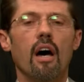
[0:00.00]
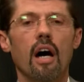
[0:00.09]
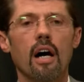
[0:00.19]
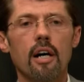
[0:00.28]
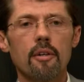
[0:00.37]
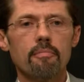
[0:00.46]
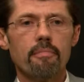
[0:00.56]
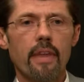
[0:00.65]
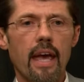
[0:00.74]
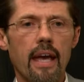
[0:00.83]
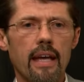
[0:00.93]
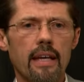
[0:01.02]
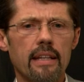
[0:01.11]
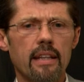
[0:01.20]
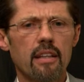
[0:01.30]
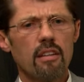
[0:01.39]

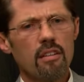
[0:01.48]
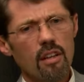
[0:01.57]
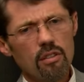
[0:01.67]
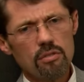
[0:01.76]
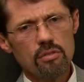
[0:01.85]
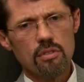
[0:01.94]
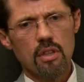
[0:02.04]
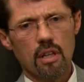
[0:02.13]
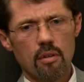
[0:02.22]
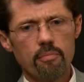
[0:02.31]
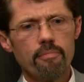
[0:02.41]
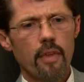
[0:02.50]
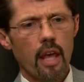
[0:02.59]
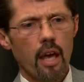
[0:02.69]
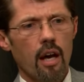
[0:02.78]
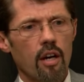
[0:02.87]
And those
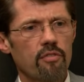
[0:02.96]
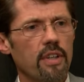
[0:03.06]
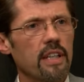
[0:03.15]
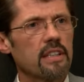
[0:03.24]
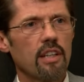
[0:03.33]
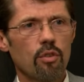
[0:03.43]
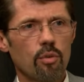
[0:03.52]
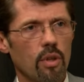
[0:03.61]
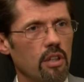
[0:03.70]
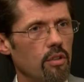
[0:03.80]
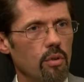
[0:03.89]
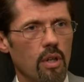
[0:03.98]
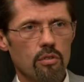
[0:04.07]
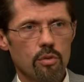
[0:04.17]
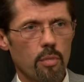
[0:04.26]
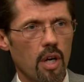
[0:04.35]
affect everyone who
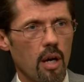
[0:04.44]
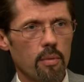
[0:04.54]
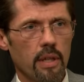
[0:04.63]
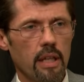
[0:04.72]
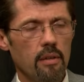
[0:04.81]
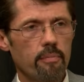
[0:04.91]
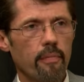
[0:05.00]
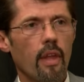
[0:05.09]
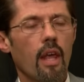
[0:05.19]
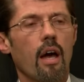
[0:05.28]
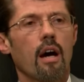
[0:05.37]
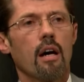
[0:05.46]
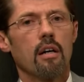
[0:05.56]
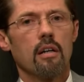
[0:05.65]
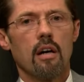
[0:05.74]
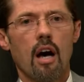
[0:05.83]
owns property,
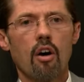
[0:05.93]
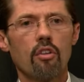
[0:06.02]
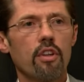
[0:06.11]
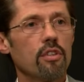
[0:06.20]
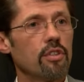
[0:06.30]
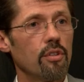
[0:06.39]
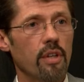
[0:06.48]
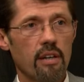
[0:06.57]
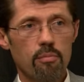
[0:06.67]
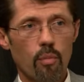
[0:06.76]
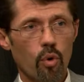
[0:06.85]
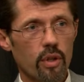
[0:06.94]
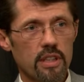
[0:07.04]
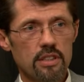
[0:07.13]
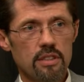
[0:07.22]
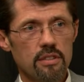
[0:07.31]
all those who have
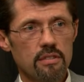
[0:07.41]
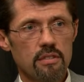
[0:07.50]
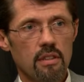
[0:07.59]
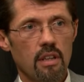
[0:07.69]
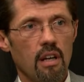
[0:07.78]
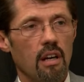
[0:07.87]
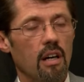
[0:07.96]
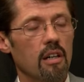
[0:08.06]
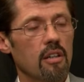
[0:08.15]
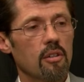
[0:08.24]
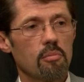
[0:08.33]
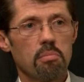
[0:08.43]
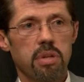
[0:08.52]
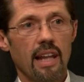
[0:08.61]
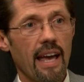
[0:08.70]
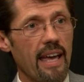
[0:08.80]
mortgages,
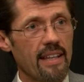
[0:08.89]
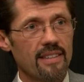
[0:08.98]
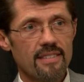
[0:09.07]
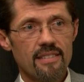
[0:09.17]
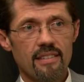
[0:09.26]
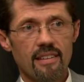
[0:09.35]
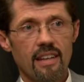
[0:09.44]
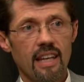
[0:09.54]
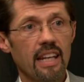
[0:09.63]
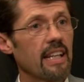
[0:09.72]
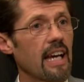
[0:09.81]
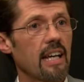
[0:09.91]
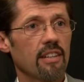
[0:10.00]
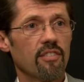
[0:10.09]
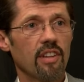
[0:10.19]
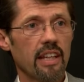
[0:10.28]
plats, any
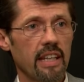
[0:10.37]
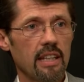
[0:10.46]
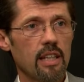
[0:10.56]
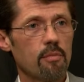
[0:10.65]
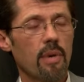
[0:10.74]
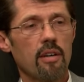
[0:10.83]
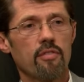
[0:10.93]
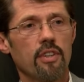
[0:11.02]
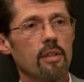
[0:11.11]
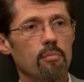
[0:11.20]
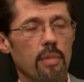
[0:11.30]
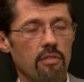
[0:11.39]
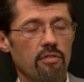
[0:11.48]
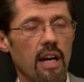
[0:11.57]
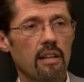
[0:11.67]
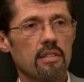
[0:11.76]
kind of lien that might be
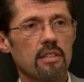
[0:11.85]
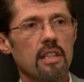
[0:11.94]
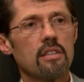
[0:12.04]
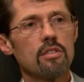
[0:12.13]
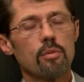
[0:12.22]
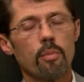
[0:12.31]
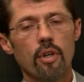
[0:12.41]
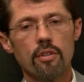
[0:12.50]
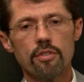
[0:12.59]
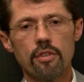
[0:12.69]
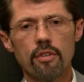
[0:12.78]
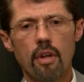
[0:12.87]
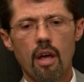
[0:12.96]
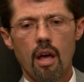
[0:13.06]
filed against a person